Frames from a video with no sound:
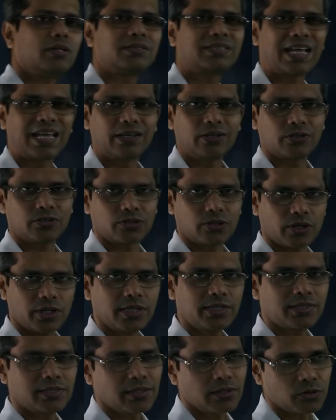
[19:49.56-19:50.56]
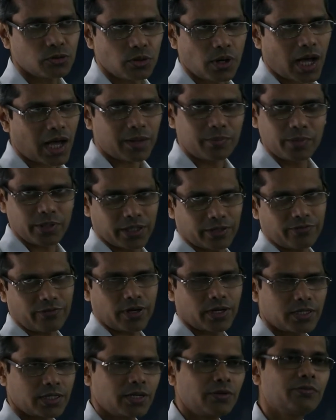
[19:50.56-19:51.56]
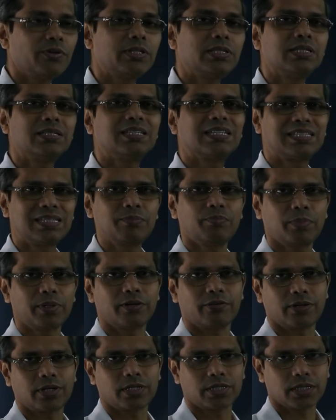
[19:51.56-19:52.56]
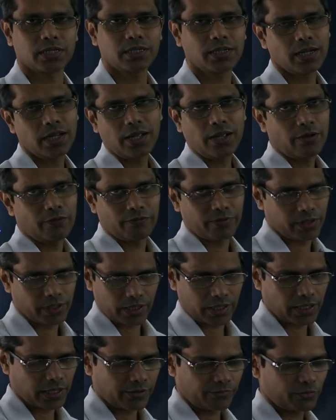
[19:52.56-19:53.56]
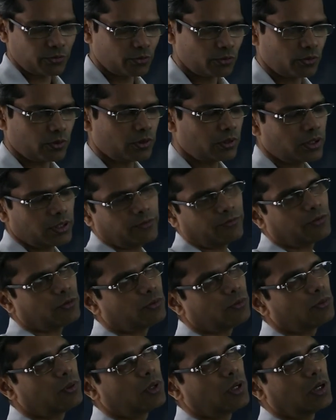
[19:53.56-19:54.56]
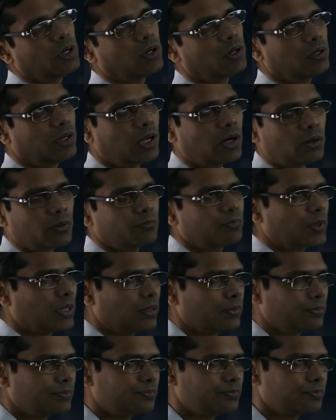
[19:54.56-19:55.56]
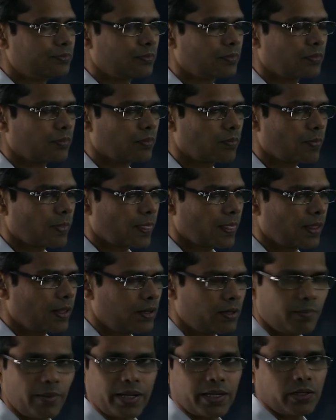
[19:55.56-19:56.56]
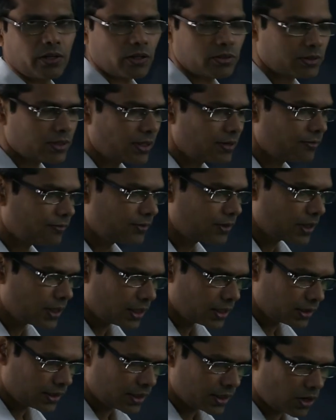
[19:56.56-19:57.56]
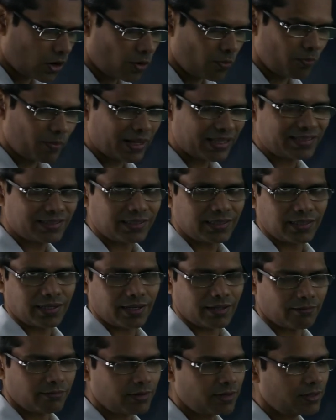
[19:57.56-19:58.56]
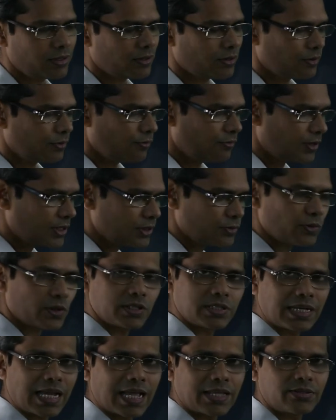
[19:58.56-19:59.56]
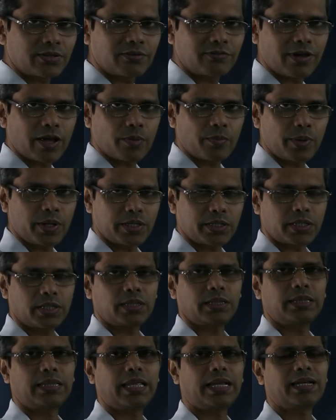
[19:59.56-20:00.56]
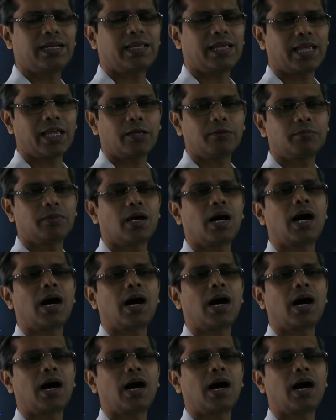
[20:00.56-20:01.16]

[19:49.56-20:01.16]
sinusoids. So harmonic function, which is a simpler version. If you now remind yourself the complexity level, first was natural vibration, then came the